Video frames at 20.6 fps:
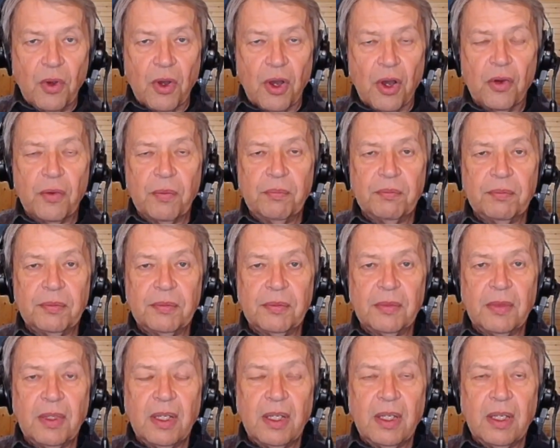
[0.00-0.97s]
he'd cut a
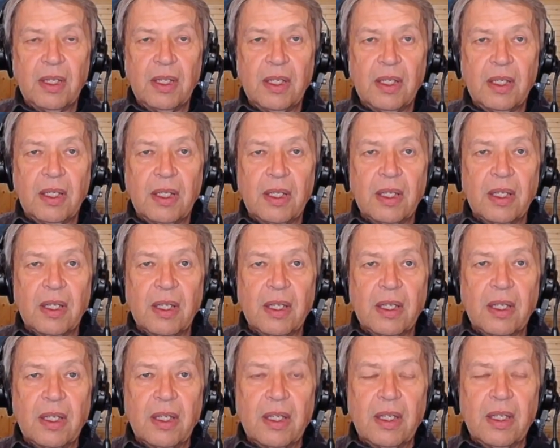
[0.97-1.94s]
hole in the floor,
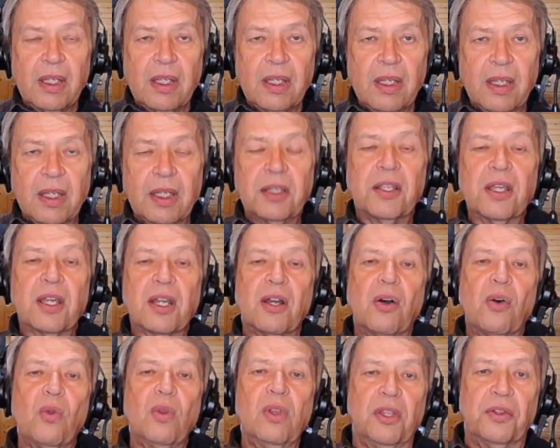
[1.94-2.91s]
and he'd put a
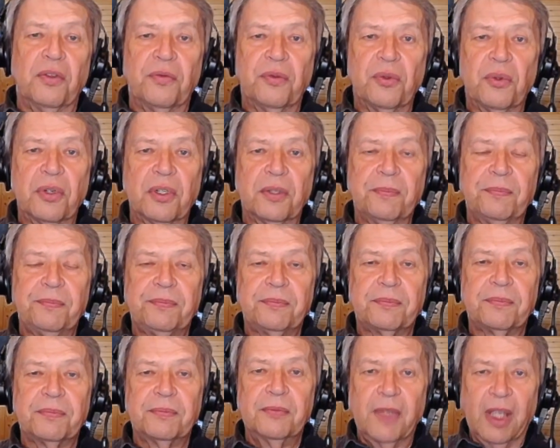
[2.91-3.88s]
drain in it, because he
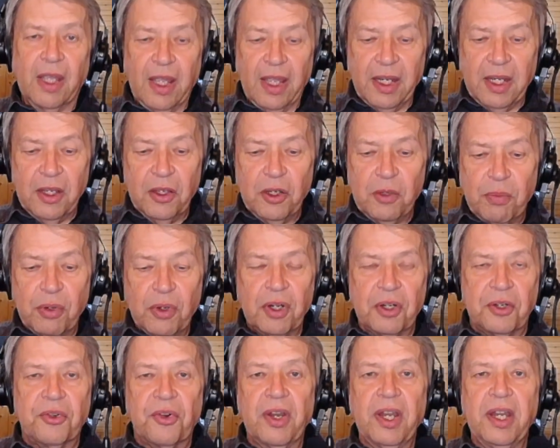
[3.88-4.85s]
said,
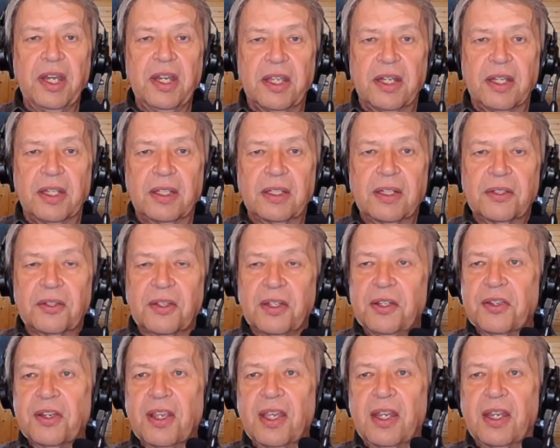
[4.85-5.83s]

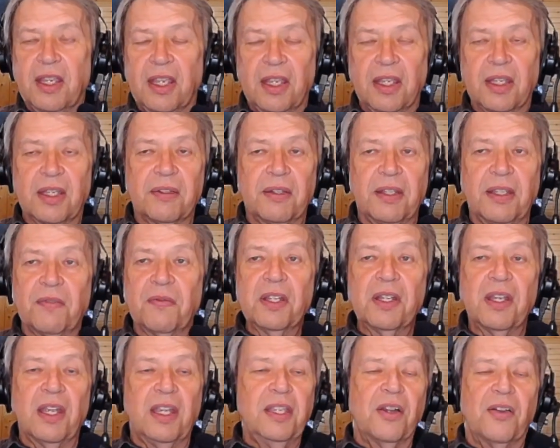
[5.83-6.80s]
every water heater
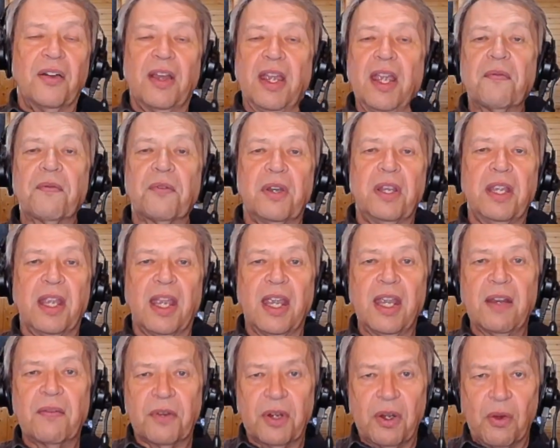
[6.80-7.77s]
eventually is going to go
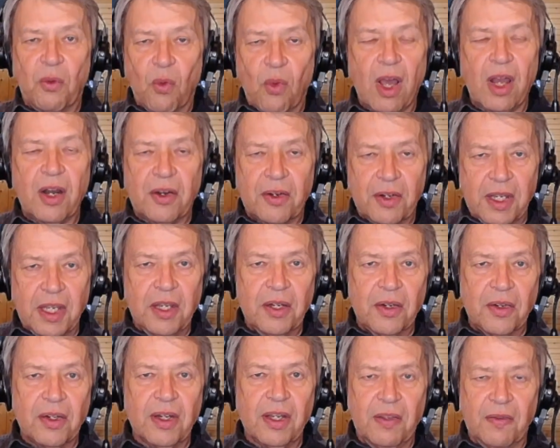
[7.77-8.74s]
out, and when they do, you got
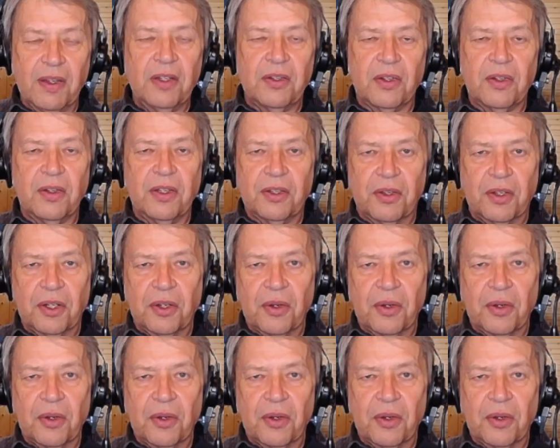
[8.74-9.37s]
water everywhere.